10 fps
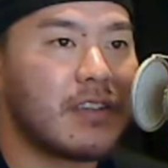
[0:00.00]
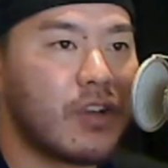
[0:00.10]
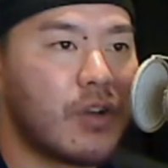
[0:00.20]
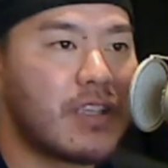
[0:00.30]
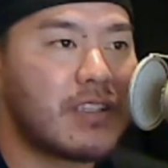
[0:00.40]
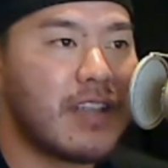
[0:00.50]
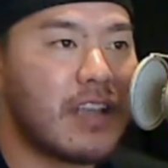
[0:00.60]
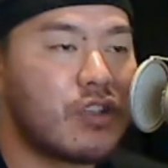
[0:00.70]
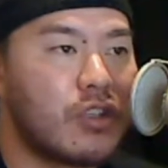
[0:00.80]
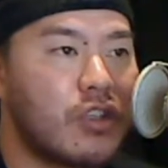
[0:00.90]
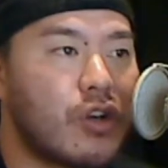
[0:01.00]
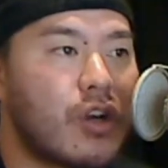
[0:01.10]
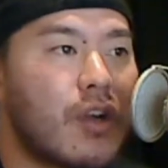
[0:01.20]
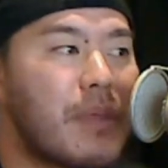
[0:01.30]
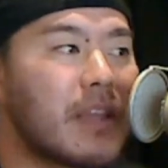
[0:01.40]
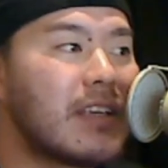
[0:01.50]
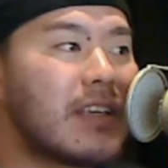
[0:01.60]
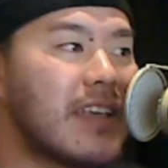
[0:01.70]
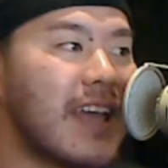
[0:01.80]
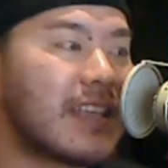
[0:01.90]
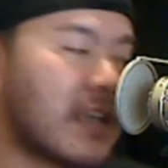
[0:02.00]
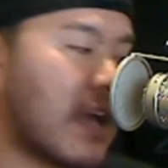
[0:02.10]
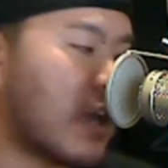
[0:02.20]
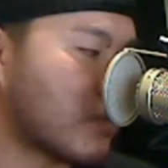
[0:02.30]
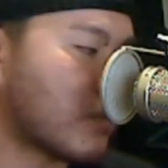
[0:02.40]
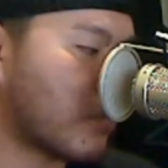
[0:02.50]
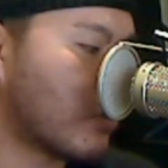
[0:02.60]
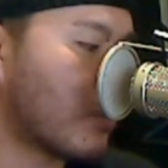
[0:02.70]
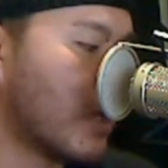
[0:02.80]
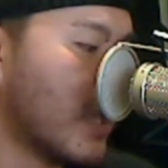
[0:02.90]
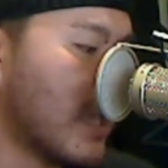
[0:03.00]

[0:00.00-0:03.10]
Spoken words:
is that your ability as an entrepreneur